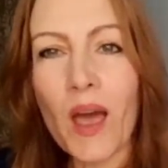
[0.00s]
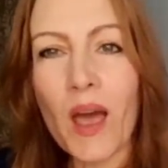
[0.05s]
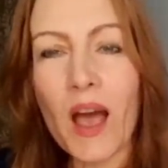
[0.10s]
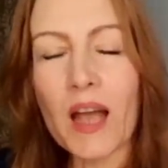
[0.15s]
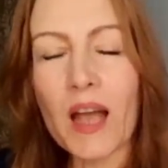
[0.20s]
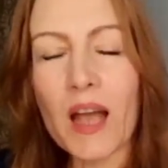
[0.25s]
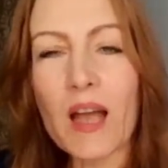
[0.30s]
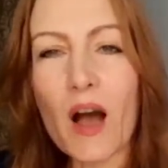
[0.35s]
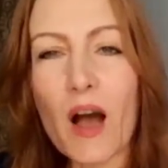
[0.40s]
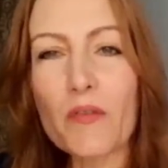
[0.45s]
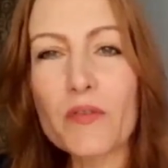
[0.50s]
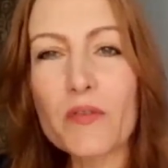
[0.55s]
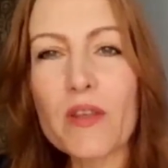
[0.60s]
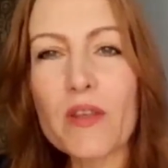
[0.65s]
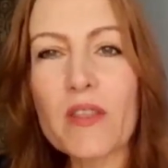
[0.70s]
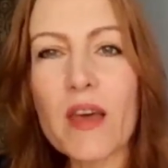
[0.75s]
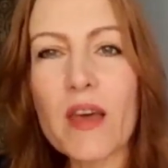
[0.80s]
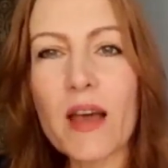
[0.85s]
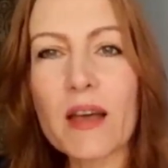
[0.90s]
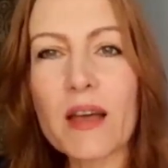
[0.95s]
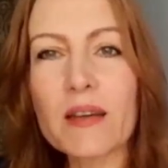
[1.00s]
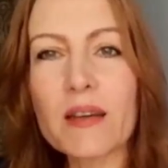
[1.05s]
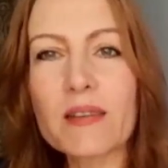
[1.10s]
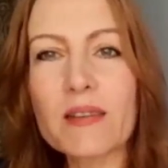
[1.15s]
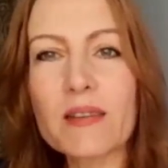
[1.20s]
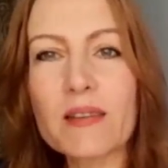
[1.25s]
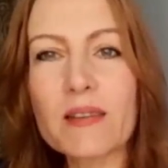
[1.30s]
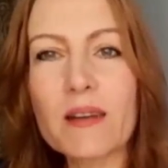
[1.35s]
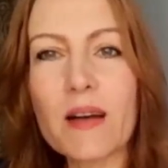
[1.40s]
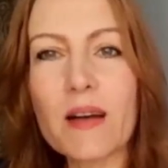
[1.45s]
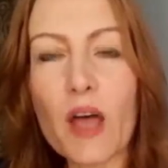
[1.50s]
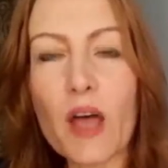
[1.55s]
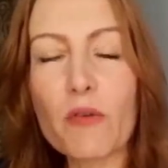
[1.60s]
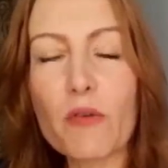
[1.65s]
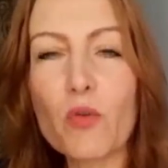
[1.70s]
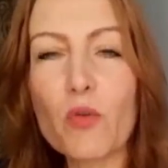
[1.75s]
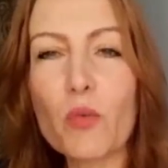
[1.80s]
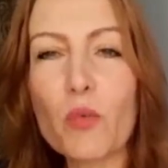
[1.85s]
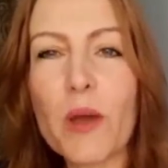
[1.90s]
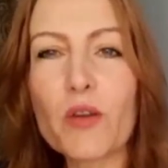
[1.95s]
And after that, I
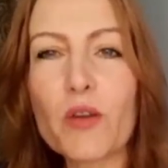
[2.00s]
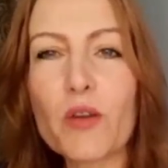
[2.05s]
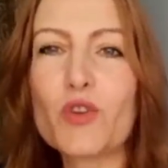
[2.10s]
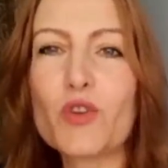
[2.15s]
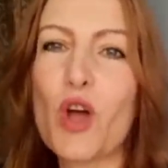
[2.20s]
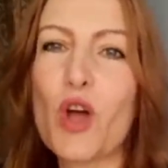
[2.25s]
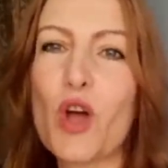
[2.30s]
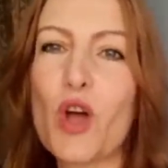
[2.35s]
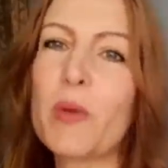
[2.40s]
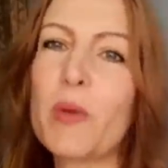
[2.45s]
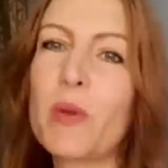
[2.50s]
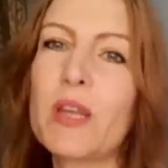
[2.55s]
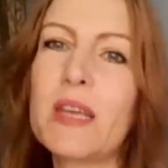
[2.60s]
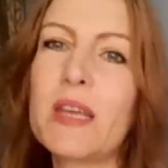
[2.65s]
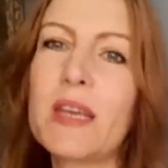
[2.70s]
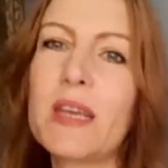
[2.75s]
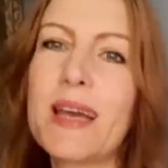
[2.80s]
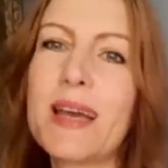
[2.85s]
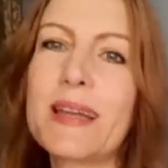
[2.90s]
flew back to Germany,